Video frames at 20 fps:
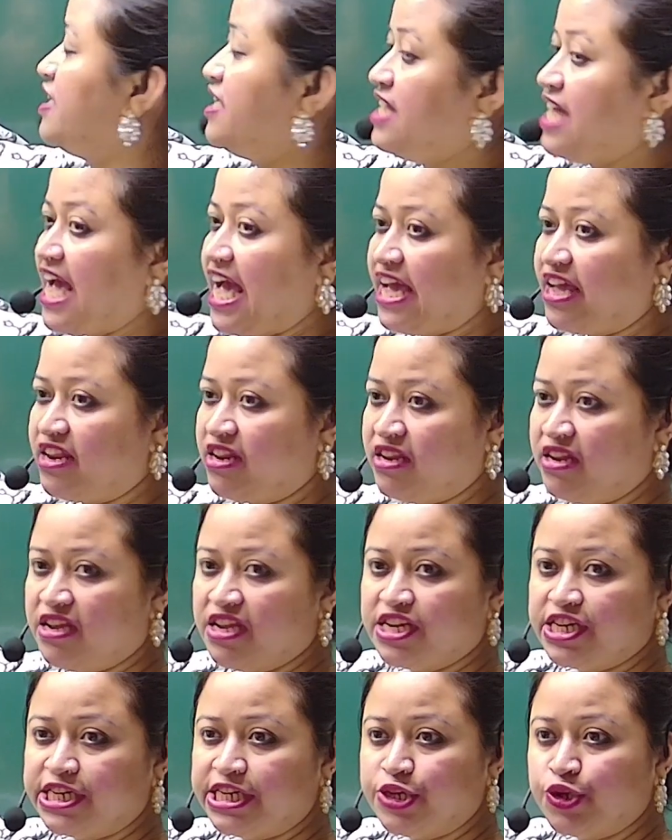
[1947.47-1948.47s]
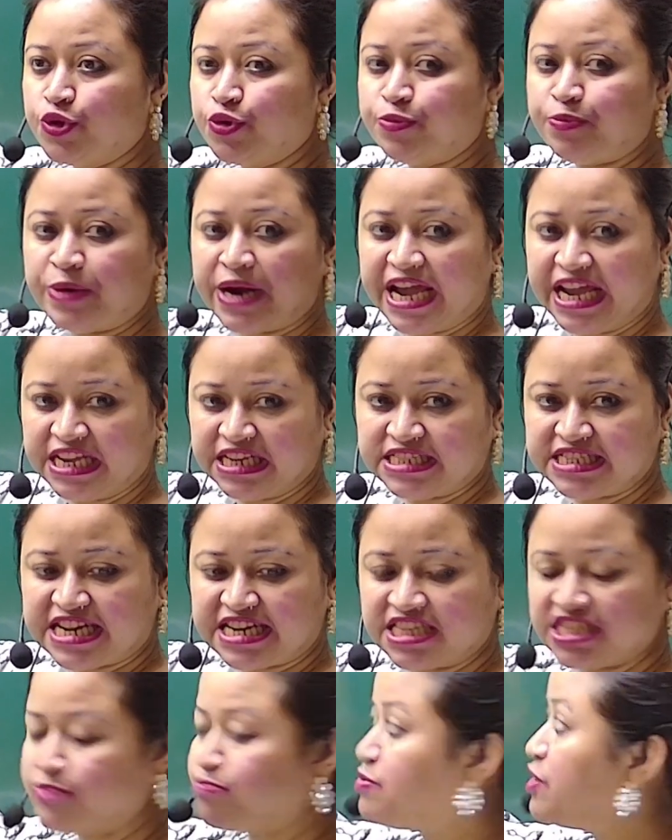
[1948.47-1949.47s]
and new price, that
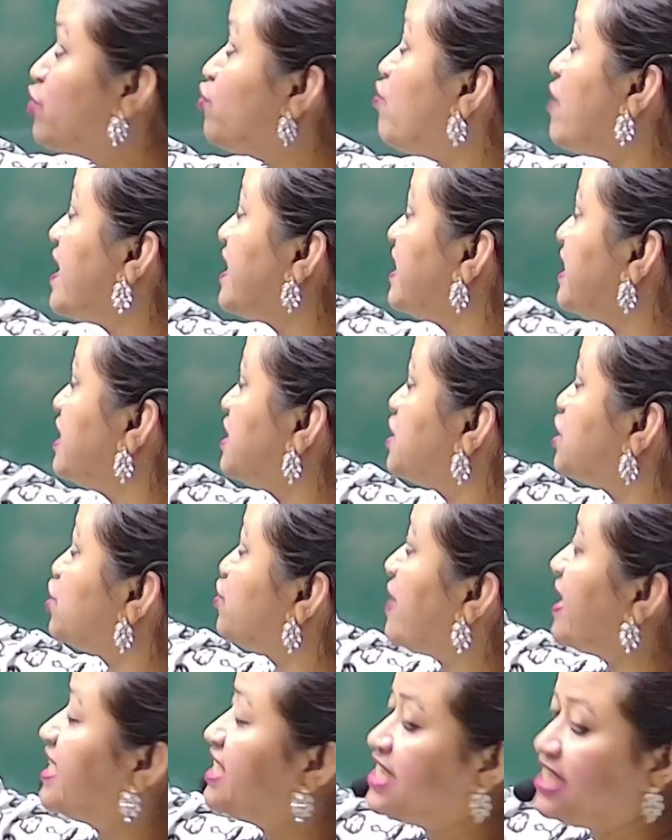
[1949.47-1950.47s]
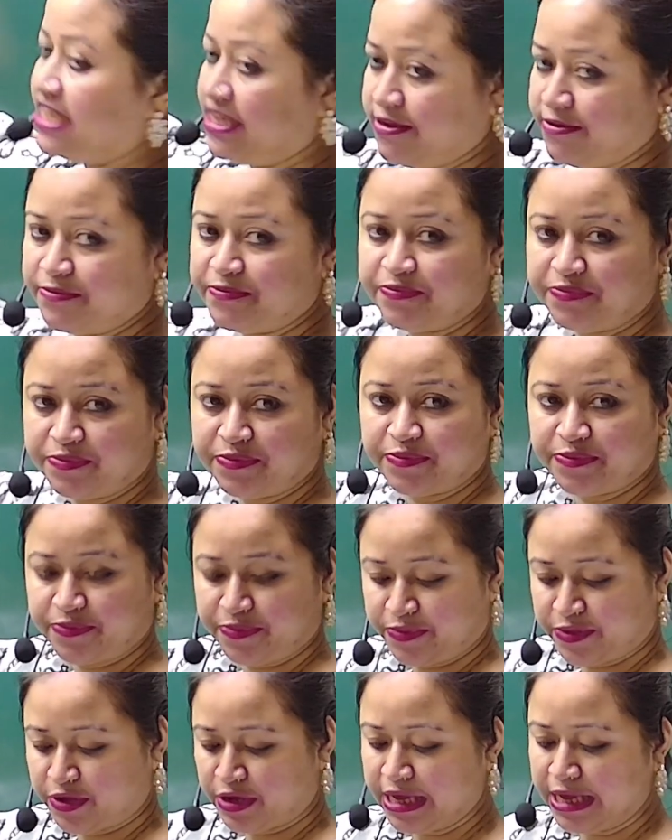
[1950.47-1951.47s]
is P1, is 20.
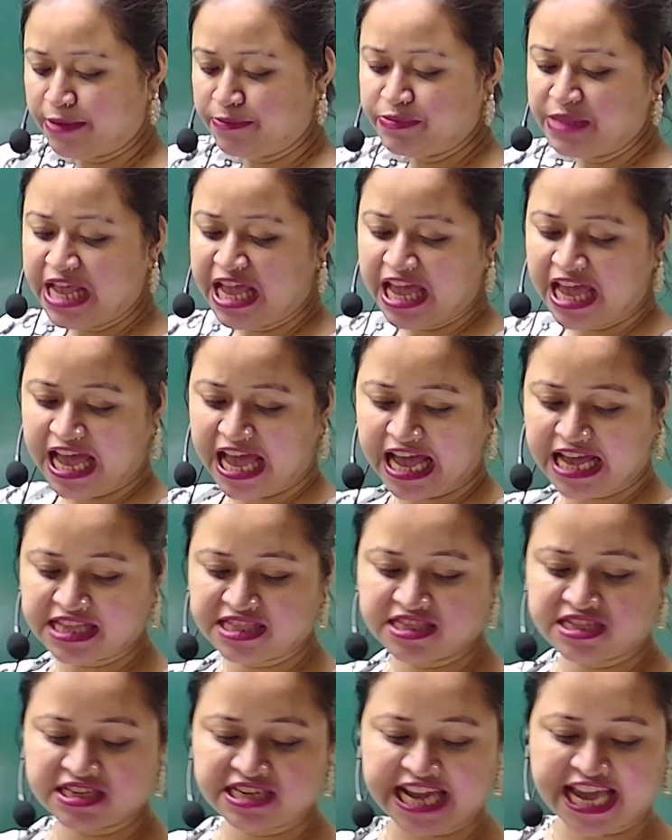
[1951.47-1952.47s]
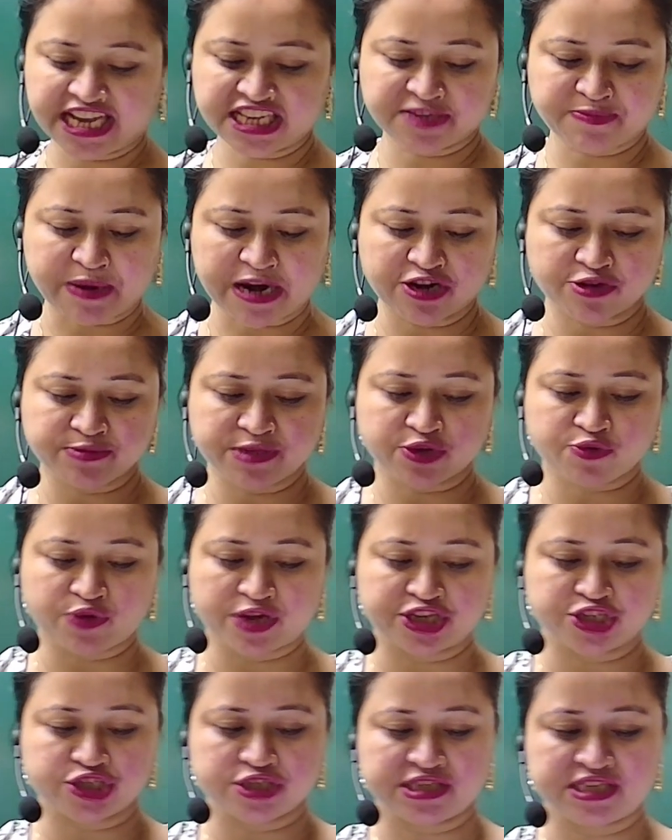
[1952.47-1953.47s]
Okay, and the next part of the
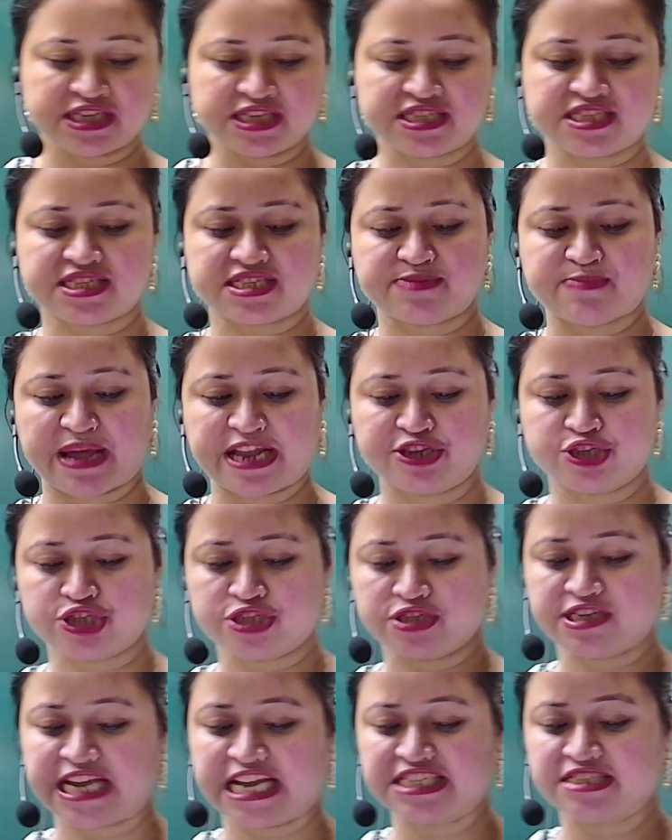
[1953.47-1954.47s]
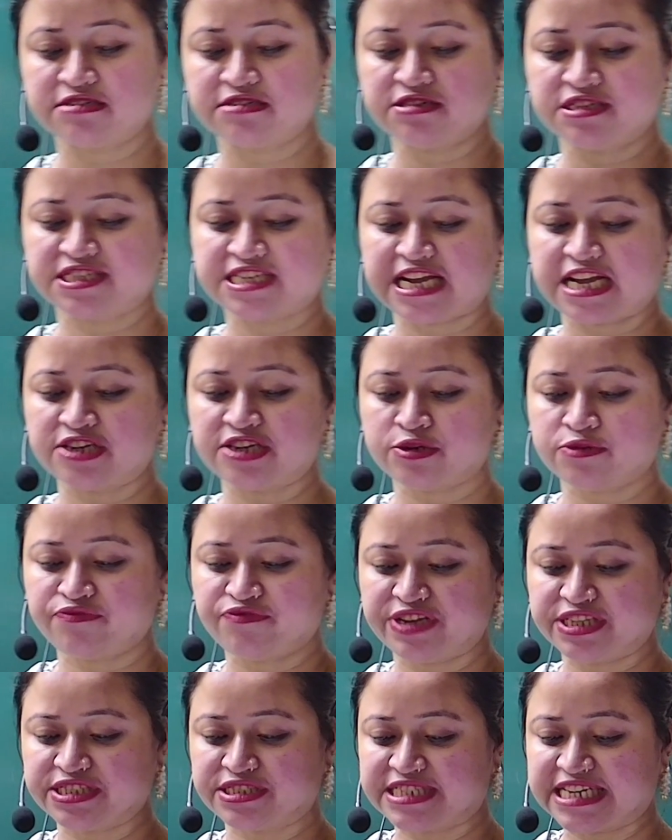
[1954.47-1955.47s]
question, it's mentioned as a result of
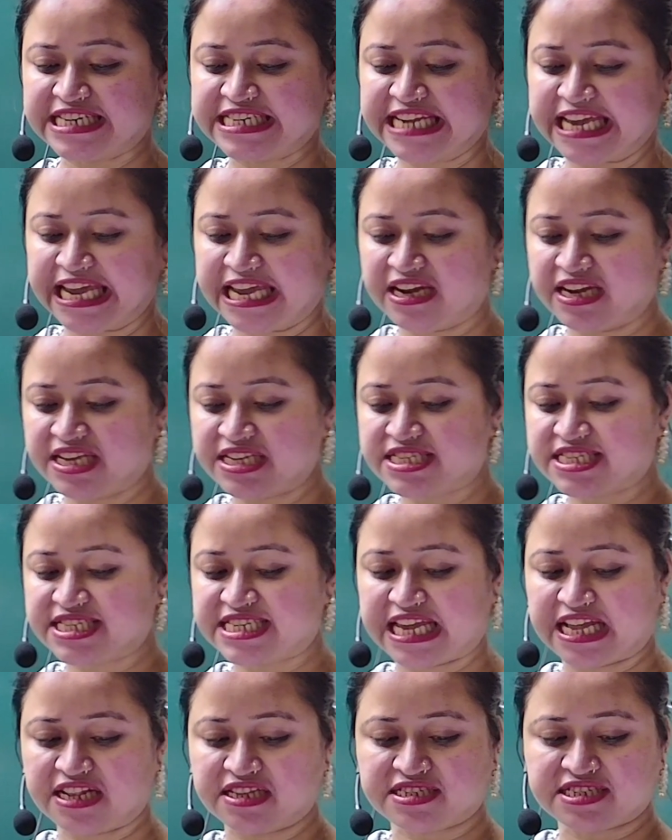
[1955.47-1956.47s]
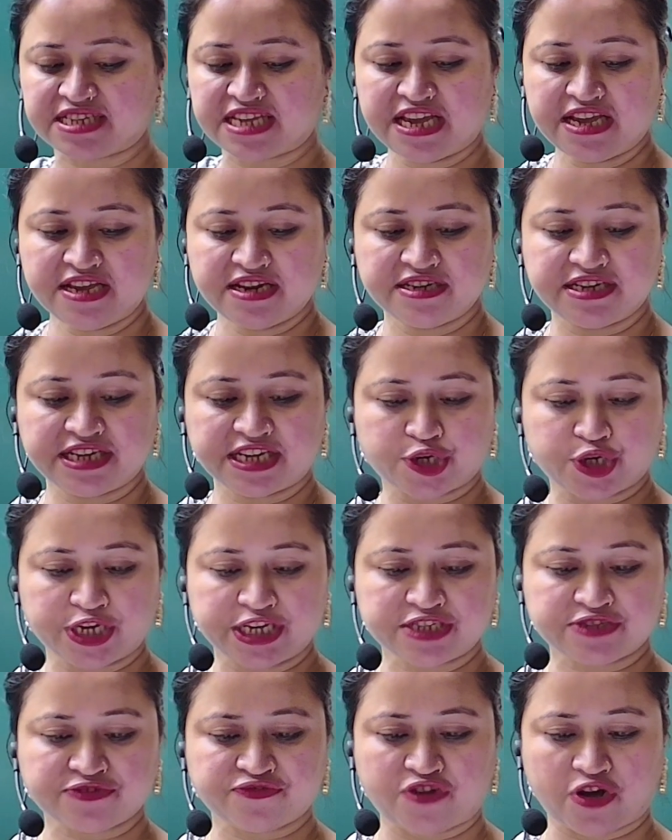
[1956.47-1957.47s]
which the daily sales
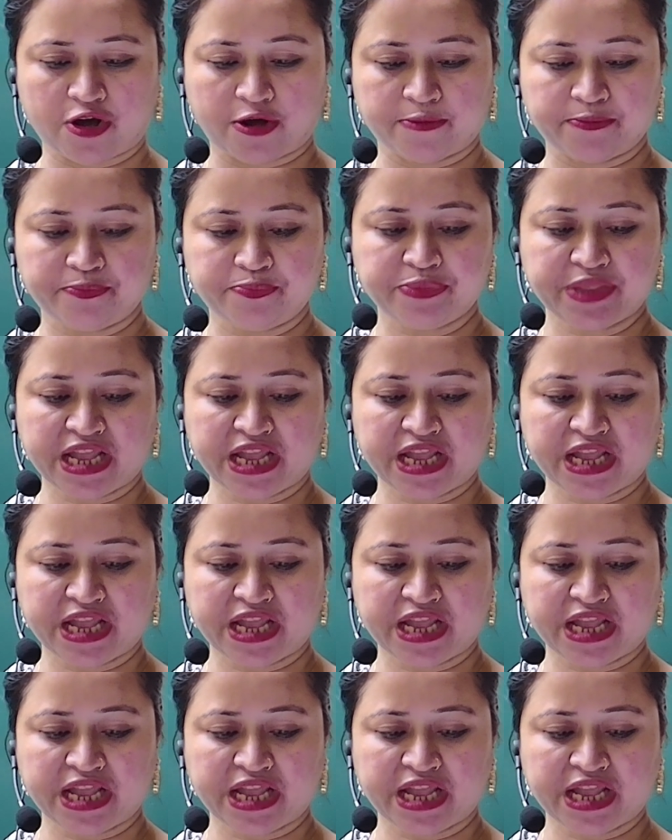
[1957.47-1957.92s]
decrease from